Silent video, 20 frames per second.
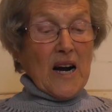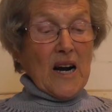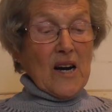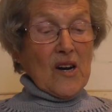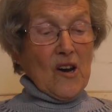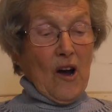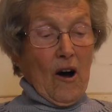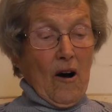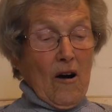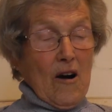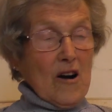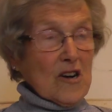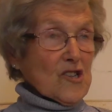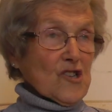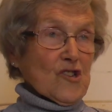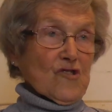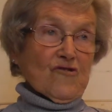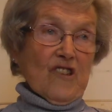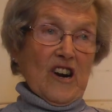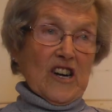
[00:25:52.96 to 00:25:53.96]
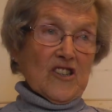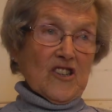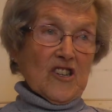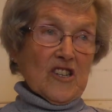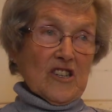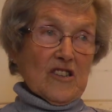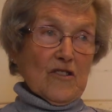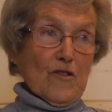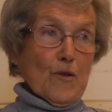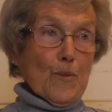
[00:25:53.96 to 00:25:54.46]
Large
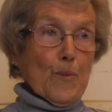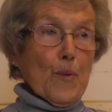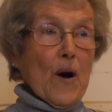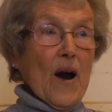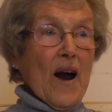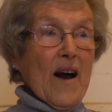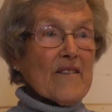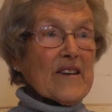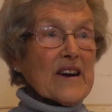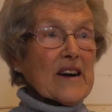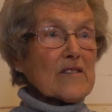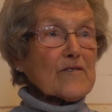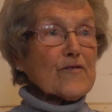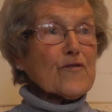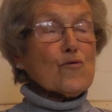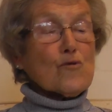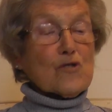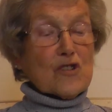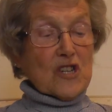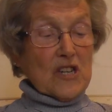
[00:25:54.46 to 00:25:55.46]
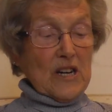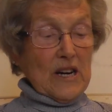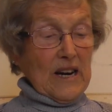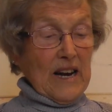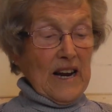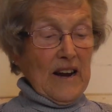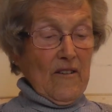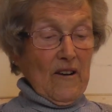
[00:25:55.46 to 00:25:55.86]
stretches of the priory, unfortunately,